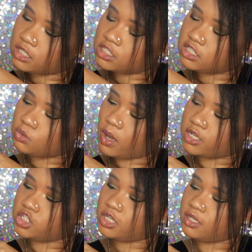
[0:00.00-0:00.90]
I
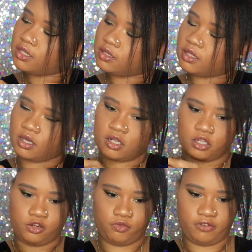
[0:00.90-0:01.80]
swatch it, the
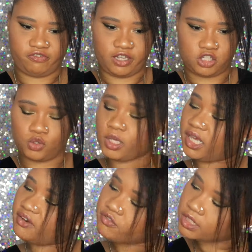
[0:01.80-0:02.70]
glitter reflex, you
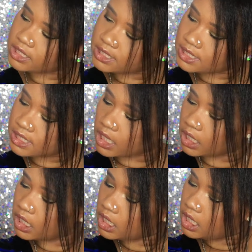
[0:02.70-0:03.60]
can't really
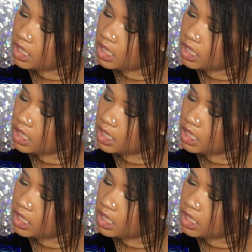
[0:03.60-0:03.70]
see